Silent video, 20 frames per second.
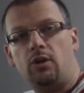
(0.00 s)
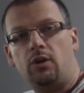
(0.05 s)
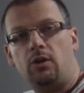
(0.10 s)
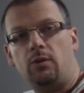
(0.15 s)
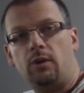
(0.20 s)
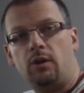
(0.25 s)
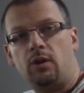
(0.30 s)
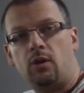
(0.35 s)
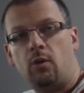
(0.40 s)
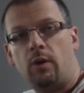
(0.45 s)

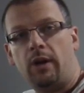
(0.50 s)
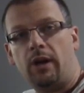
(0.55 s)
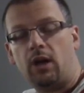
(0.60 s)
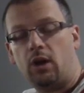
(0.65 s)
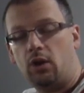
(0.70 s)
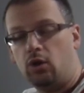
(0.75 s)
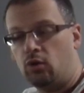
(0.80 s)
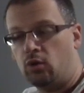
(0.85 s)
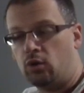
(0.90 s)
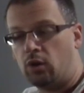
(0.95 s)
to do a
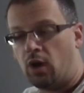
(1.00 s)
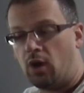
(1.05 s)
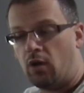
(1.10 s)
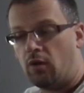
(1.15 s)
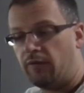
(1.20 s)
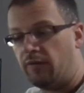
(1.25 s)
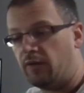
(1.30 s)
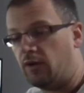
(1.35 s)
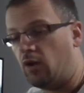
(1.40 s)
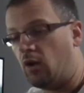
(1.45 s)
quick look
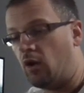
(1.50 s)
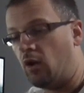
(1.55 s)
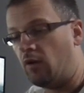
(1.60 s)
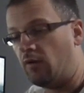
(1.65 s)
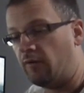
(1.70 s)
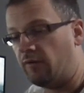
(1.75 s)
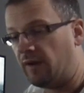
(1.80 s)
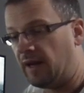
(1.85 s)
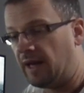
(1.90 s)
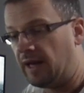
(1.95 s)
over
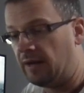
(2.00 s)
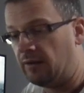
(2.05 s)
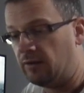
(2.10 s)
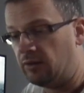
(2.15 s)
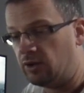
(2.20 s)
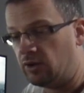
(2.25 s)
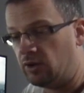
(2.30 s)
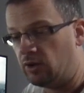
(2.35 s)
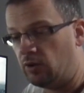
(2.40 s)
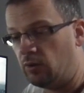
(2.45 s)
of how
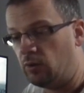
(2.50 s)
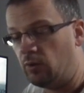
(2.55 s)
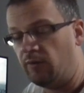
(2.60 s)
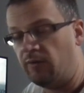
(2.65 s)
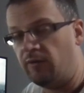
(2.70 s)
to